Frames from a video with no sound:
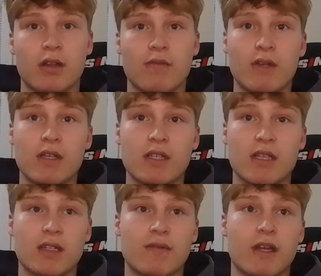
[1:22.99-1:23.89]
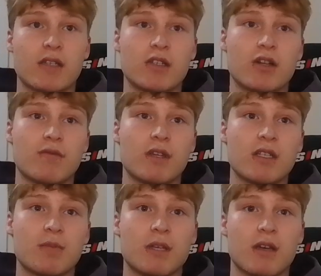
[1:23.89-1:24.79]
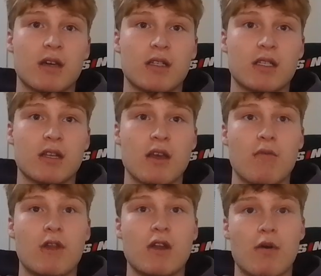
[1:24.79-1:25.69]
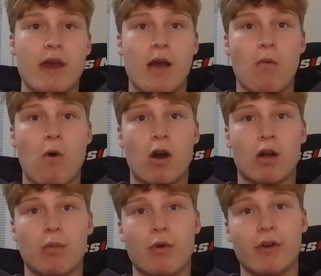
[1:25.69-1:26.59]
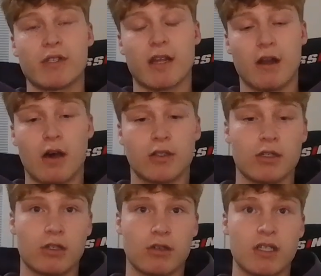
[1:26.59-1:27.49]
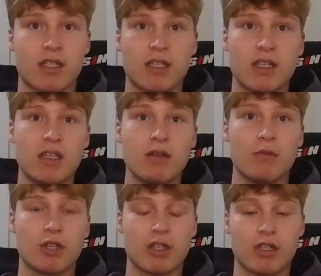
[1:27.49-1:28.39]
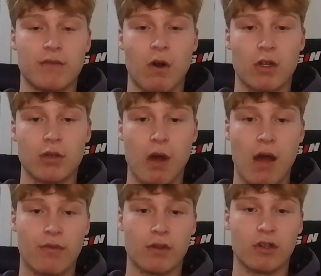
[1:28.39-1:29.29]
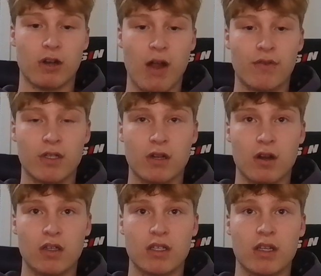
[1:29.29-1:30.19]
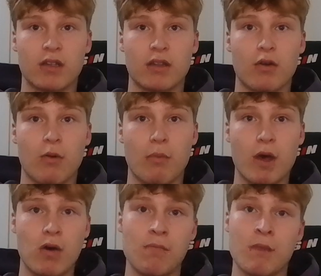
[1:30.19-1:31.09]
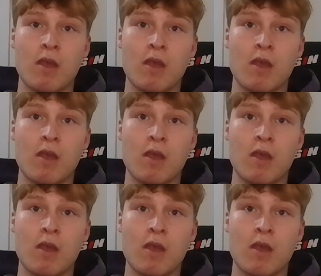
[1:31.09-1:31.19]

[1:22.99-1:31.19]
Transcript: NVIDIA takes advantage of this because we know that water boils at 100 degrees C, which is far too hot for their graphics cards, and they will melt.